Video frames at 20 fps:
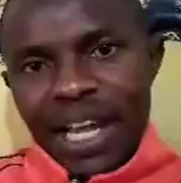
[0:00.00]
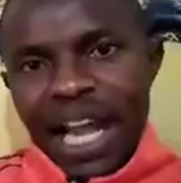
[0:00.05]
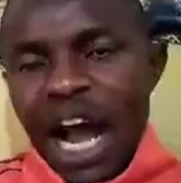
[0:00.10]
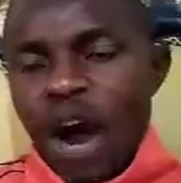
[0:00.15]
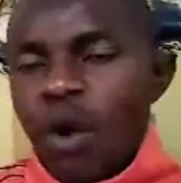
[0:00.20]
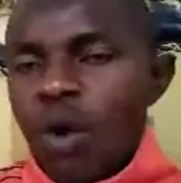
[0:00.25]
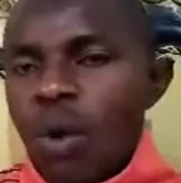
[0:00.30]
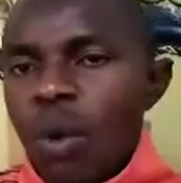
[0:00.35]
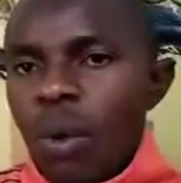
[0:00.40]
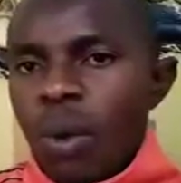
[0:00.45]

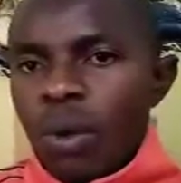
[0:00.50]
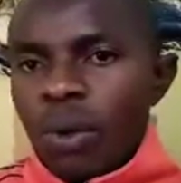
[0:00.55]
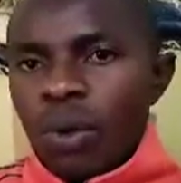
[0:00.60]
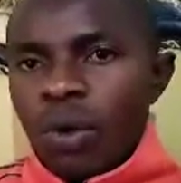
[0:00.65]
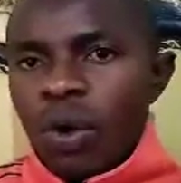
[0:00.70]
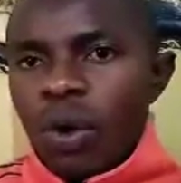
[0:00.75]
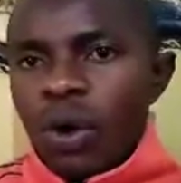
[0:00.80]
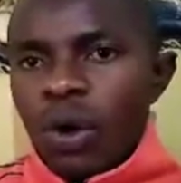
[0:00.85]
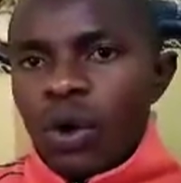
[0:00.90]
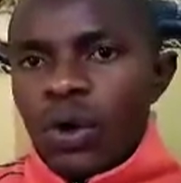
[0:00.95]

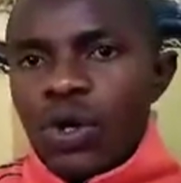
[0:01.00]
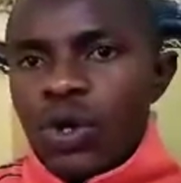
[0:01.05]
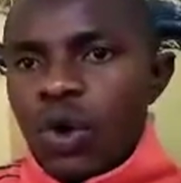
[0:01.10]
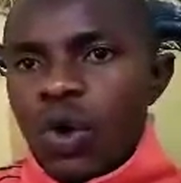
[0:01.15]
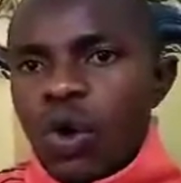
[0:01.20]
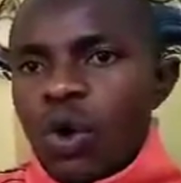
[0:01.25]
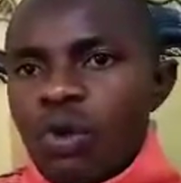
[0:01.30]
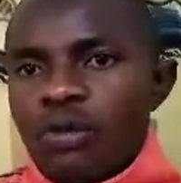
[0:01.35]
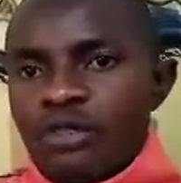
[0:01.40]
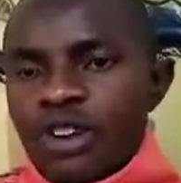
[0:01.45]

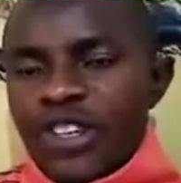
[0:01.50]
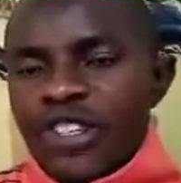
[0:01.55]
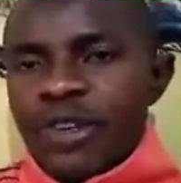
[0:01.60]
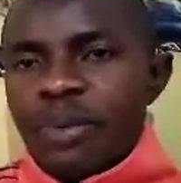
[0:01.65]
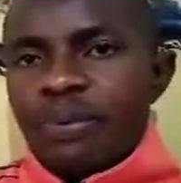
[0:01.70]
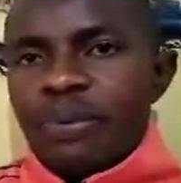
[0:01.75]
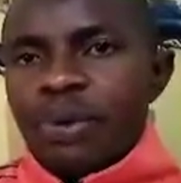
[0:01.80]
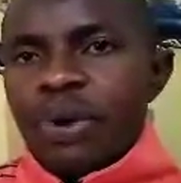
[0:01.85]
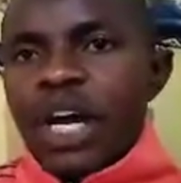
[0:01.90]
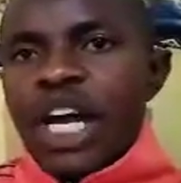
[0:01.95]
or for
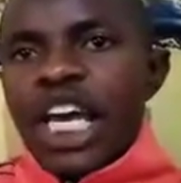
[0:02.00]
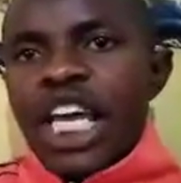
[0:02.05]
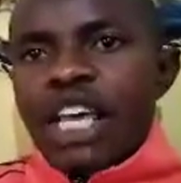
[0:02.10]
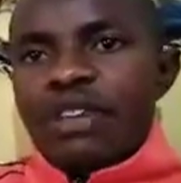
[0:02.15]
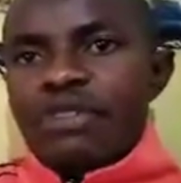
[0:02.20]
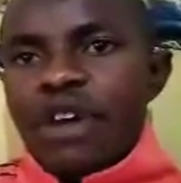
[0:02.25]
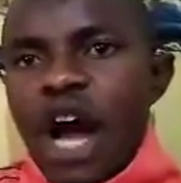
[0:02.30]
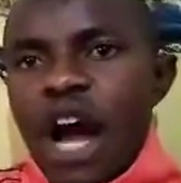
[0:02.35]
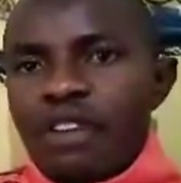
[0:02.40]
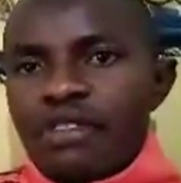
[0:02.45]
example, if
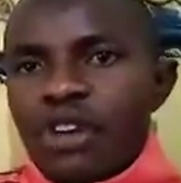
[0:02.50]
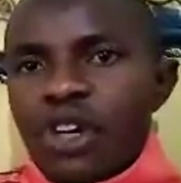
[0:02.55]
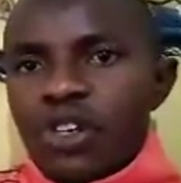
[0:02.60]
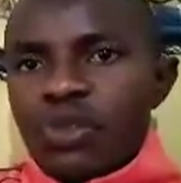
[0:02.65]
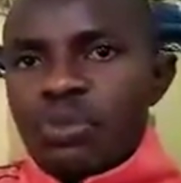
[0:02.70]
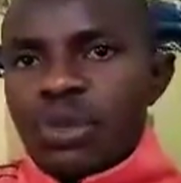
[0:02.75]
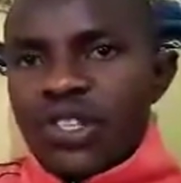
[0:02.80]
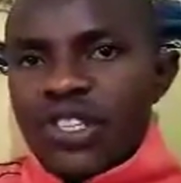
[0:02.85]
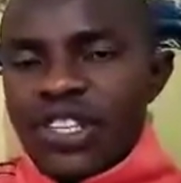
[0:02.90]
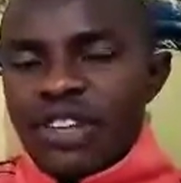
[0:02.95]
you have not
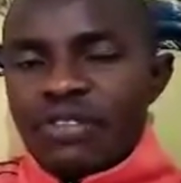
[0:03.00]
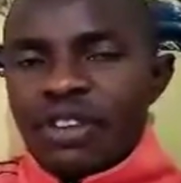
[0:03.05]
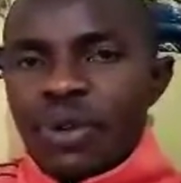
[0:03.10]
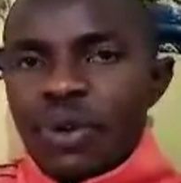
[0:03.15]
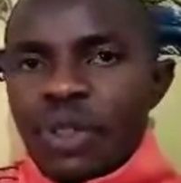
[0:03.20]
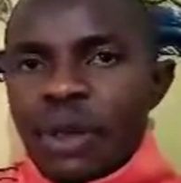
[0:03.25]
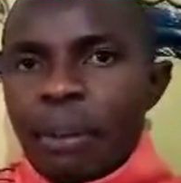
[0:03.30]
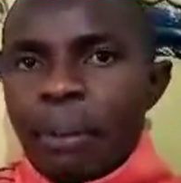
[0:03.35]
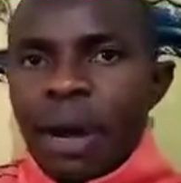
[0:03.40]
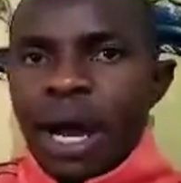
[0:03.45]
been saving
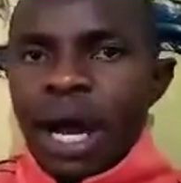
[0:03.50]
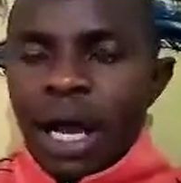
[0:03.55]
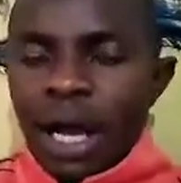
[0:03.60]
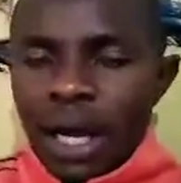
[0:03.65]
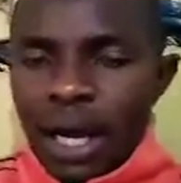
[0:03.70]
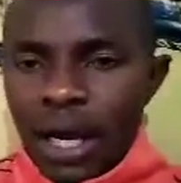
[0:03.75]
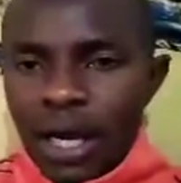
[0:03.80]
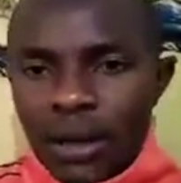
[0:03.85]
with a bank,